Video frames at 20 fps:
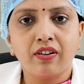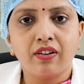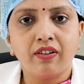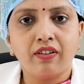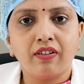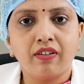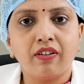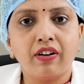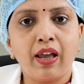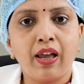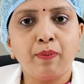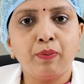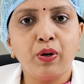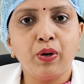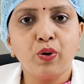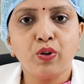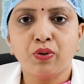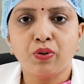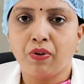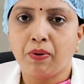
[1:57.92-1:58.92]

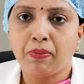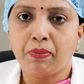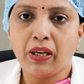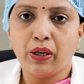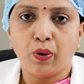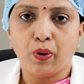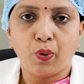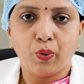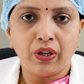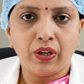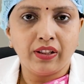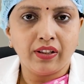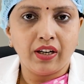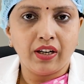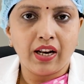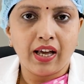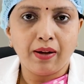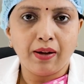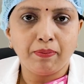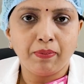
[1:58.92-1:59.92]
embryos will be grown in the
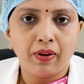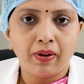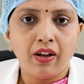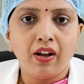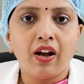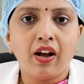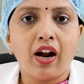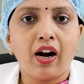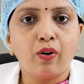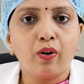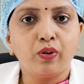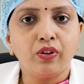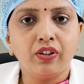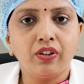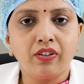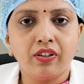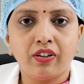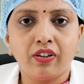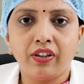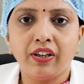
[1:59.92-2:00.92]
lab, and on the
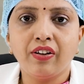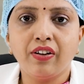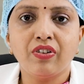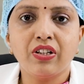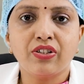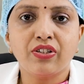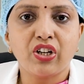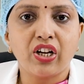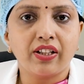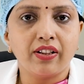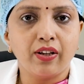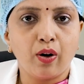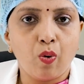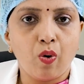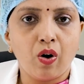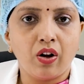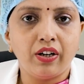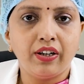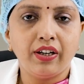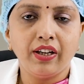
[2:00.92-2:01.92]
third day we'll check the
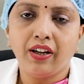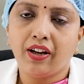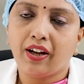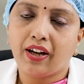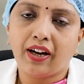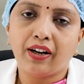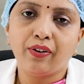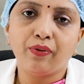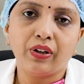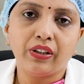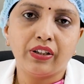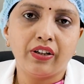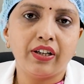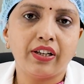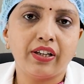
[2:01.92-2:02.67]
quality and whether